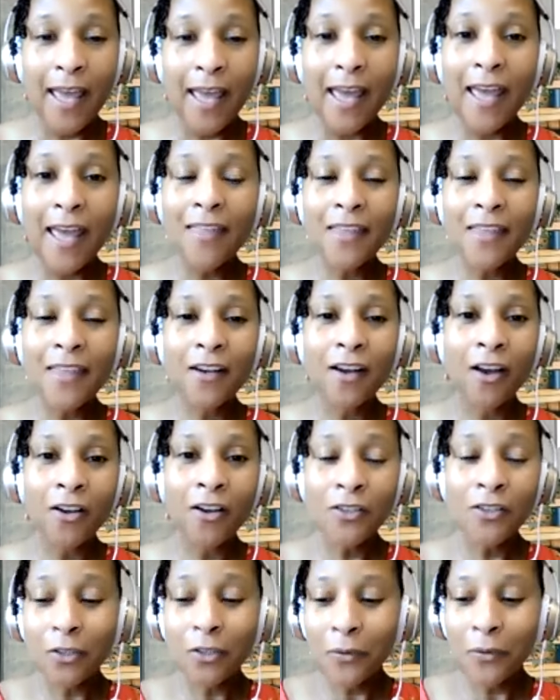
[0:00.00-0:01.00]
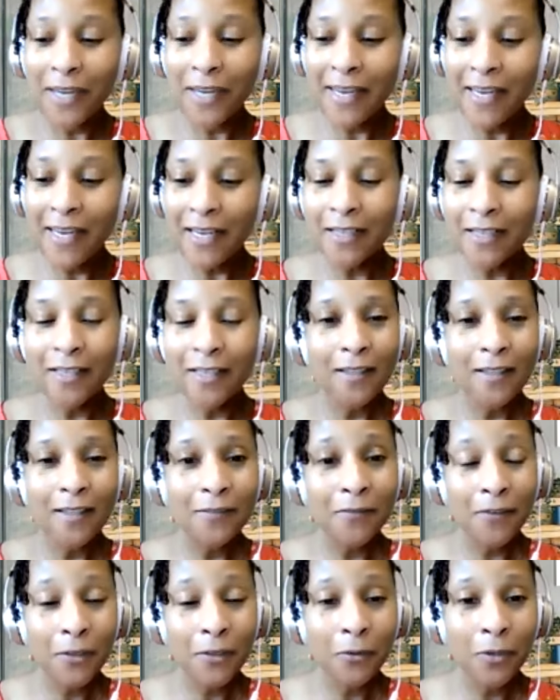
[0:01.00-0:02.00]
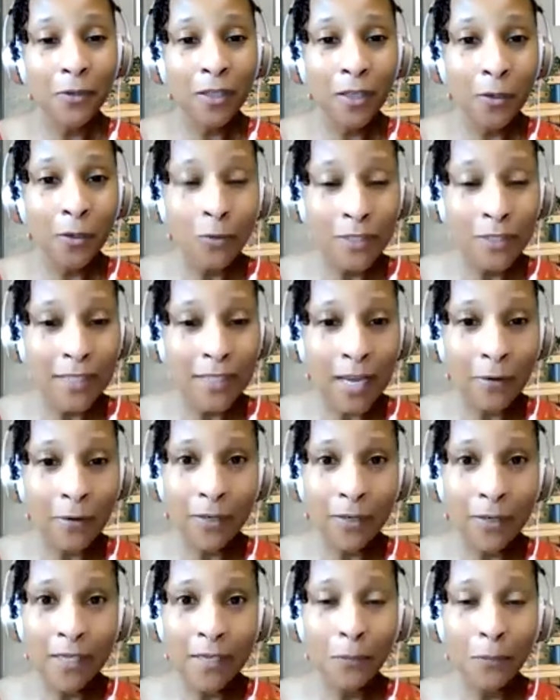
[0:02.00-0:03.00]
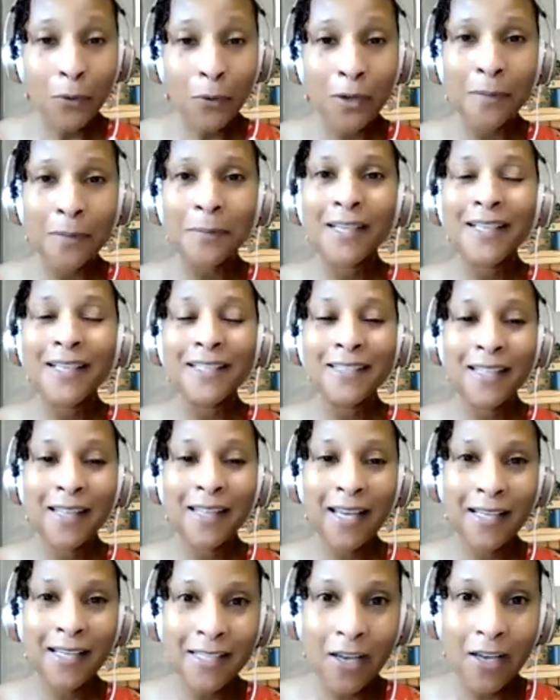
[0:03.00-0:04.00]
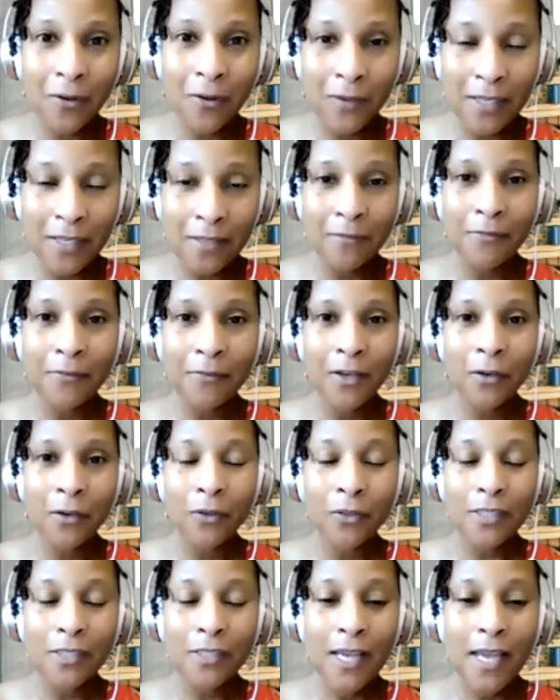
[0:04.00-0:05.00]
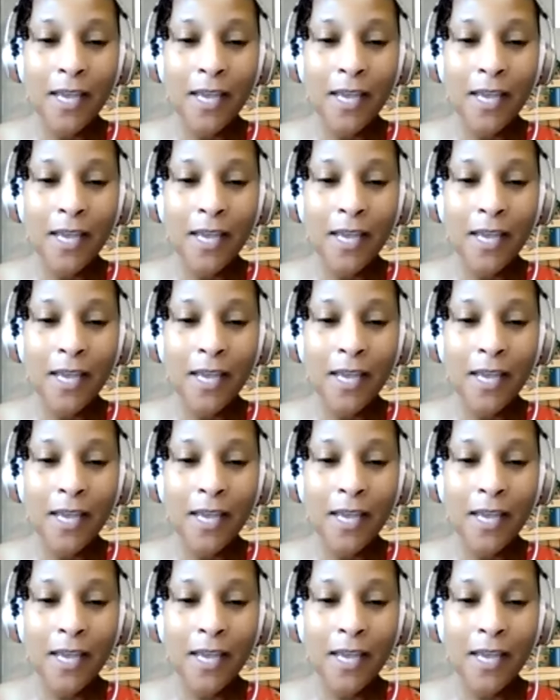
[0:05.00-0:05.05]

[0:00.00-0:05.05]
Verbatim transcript: And then also, he didn't feel closed out anymore because that's how he felt.